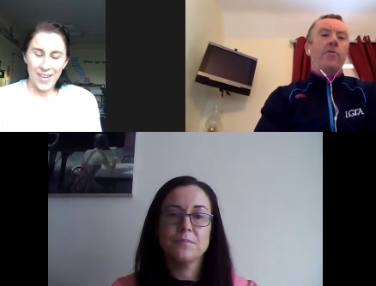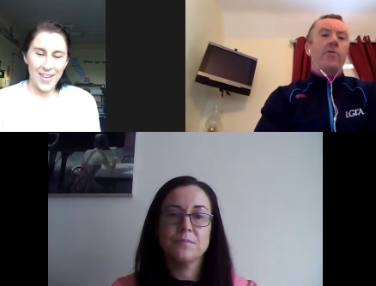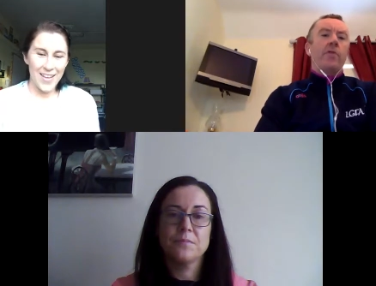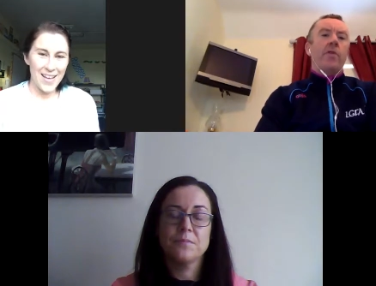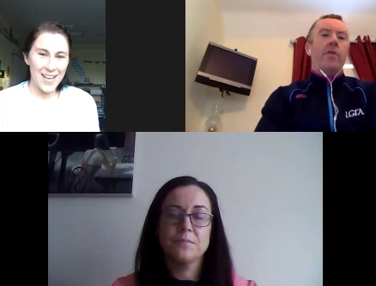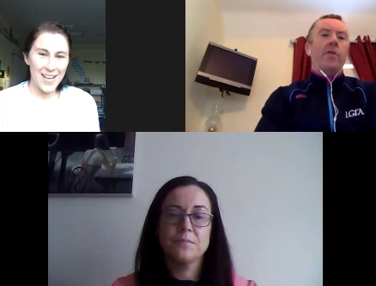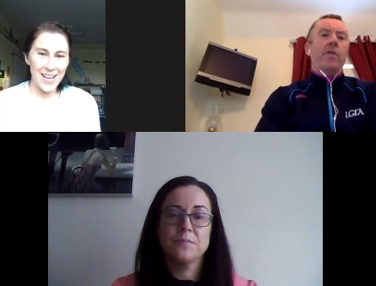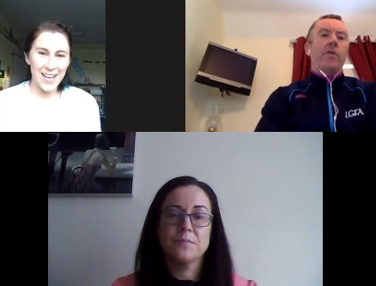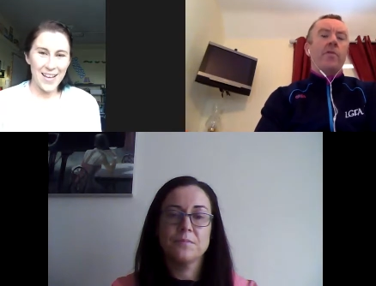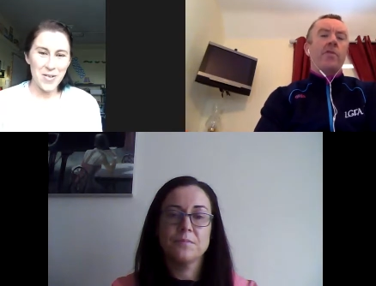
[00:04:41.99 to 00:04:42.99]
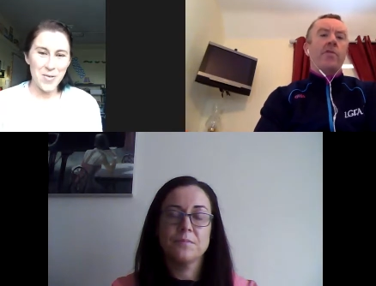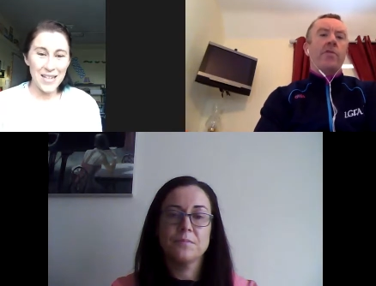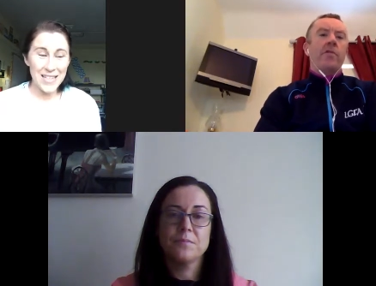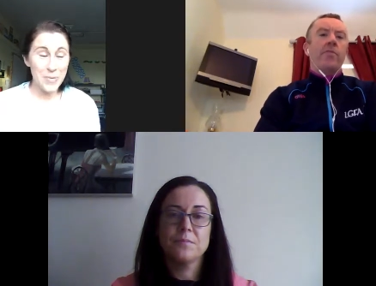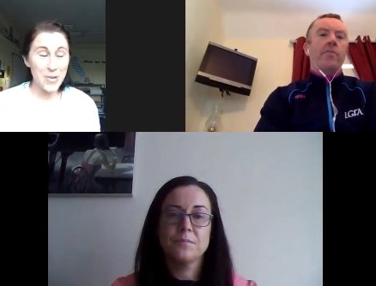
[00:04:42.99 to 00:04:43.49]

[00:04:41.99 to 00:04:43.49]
Speaker 1: sure, very, very special too?